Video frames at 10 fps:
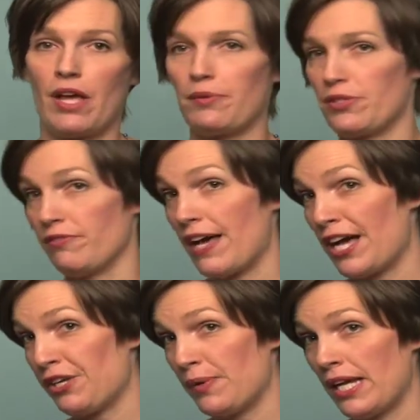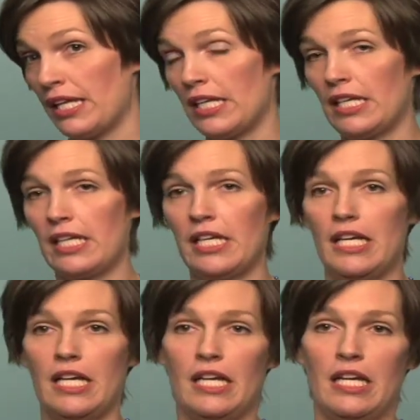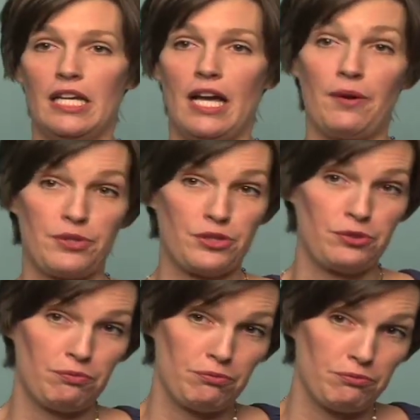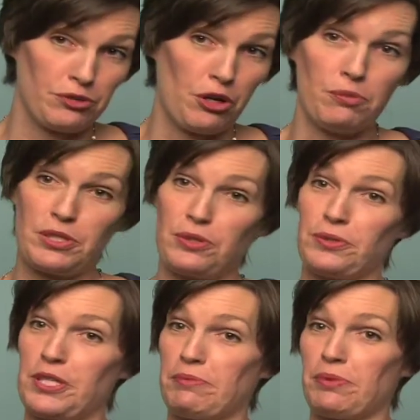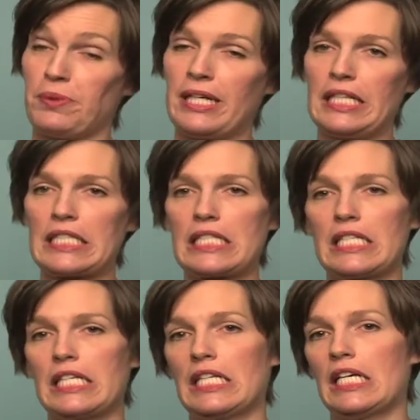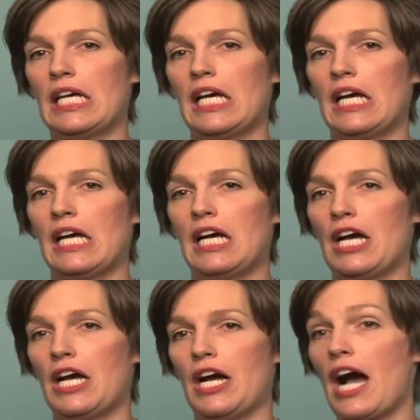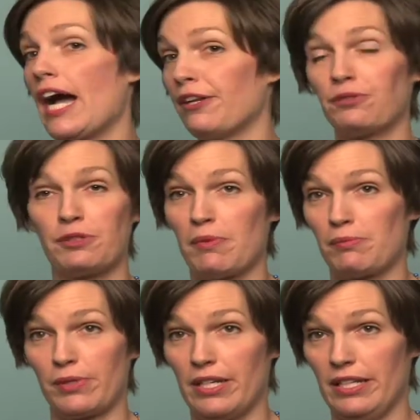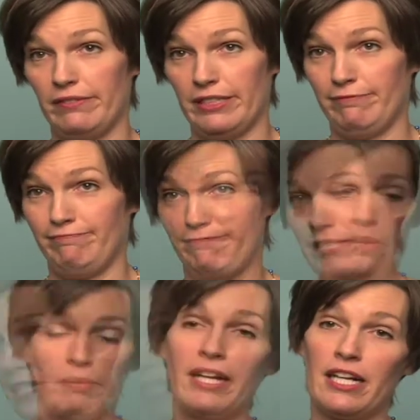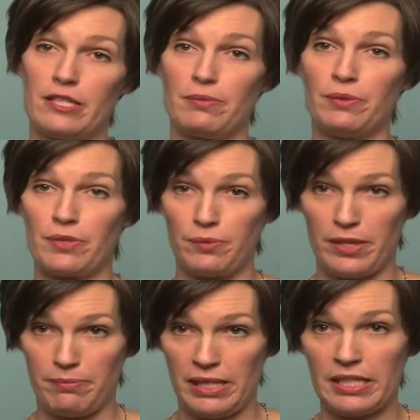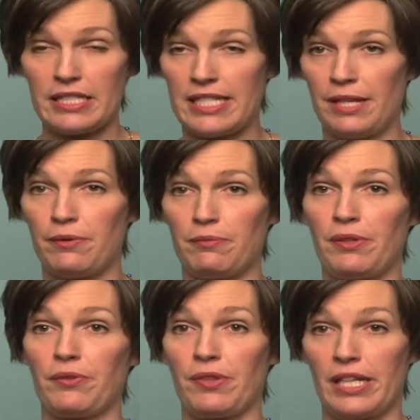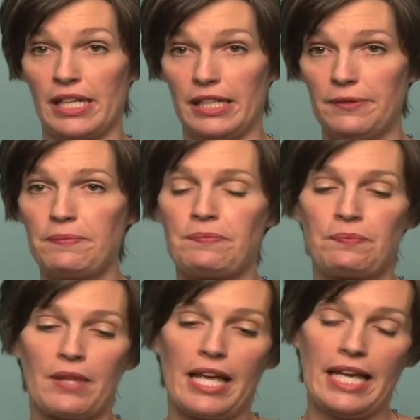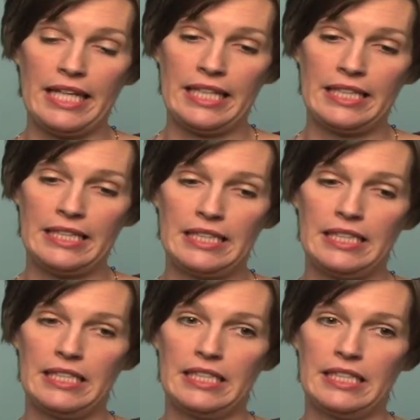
I was evaluated, I was comatose at points. I don't remember any of it. My husband was with me and stayed with me through the night, and